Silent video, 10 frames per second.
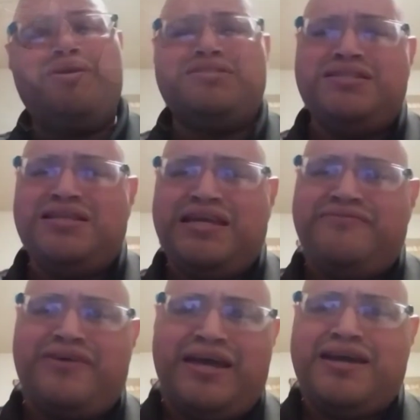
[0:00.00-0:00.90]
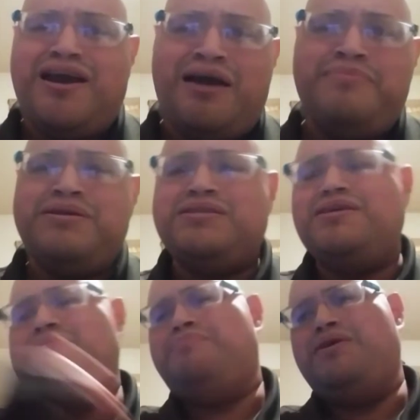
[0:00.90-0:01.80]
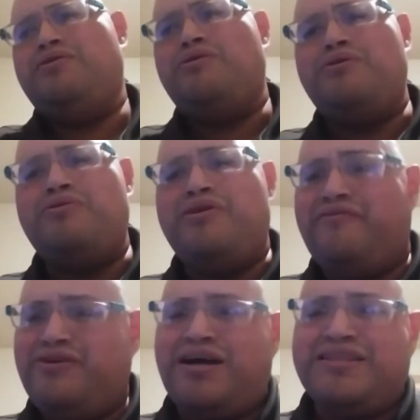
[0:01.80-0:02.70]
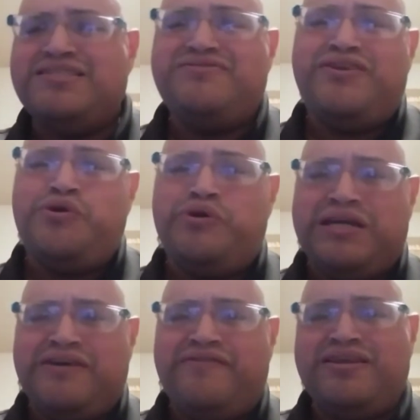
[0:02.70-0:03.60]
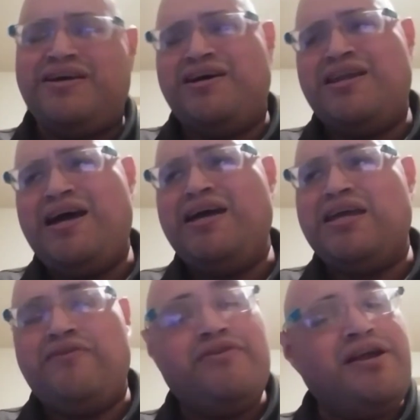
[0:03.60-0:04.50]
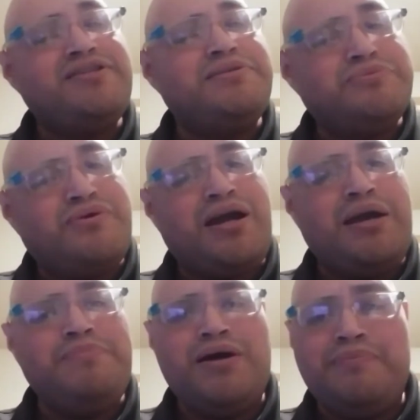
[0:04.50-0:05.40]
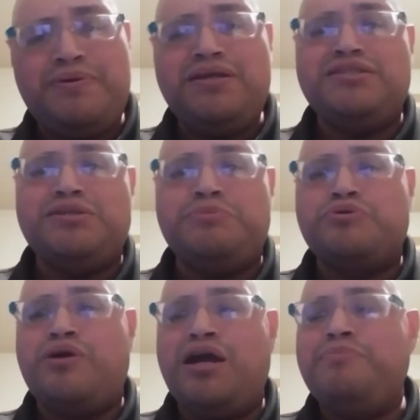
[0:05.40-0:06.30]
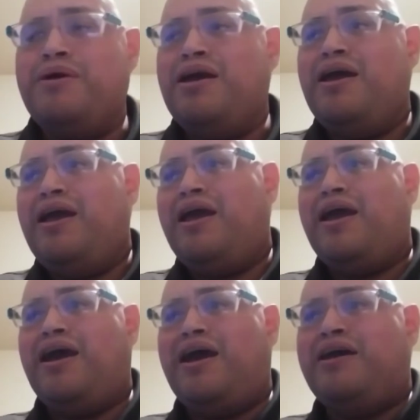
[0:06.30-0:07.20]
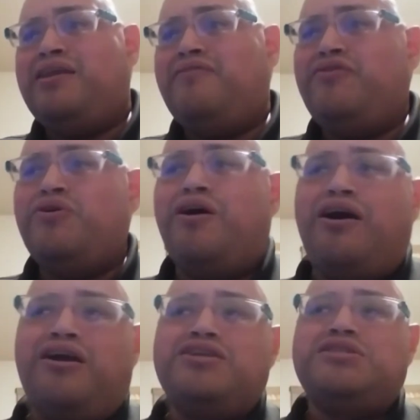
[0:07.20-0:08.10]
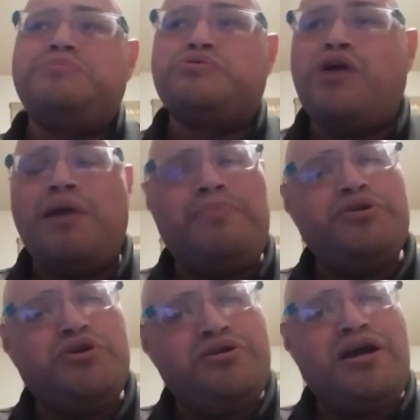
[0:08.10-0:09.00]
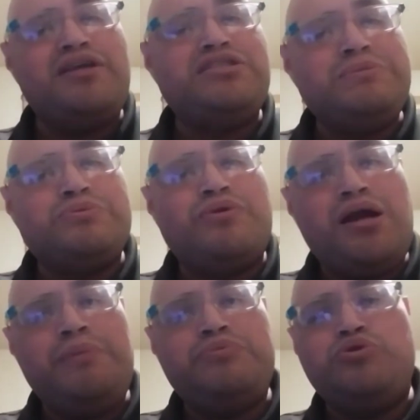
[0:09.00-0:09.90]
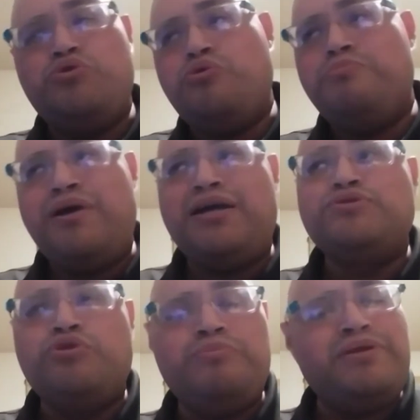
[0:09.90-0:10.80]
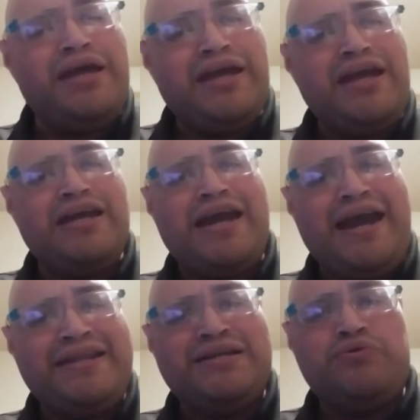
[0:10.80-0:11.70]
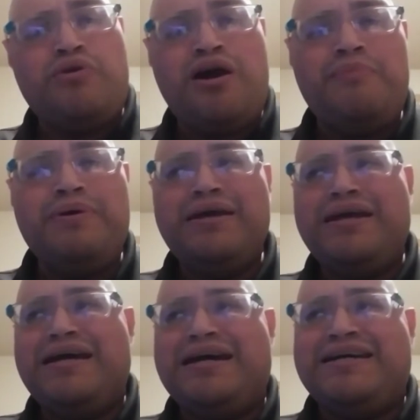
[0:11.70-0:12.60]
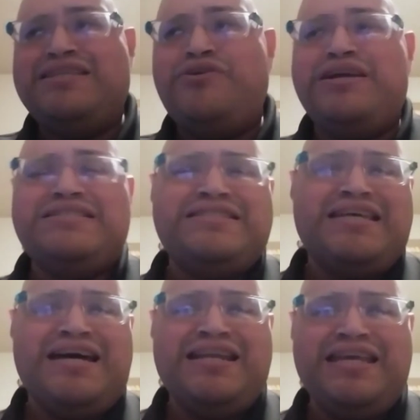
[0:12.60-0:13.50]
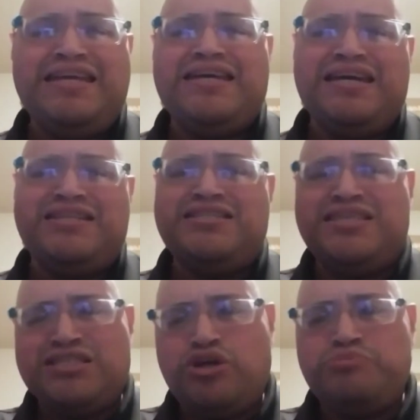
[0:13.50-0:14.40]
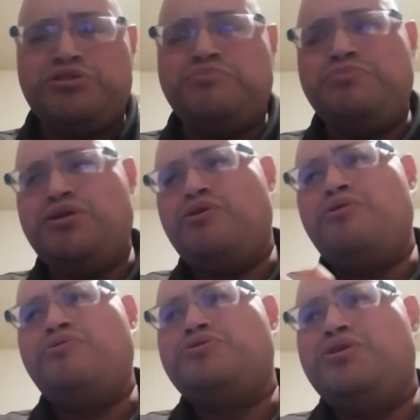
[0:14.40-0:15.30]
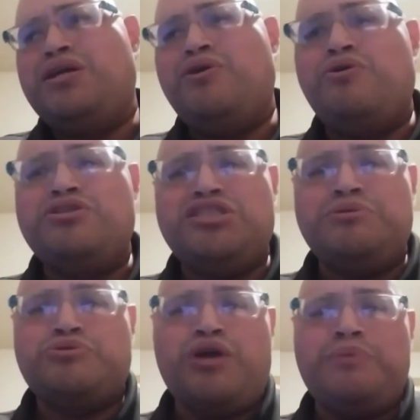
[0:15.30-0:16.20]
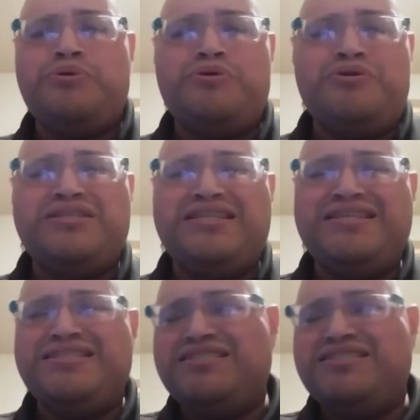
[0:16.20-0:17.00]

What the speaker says: watching. Leave a comment below. If you like this video, give it a like. If you're not subscribed, please subscribe. And if you are subscribed but you're not subscribed to Maskwoman, aka Anna Raub, there is a link in the description below, so you can go subscribe to her. She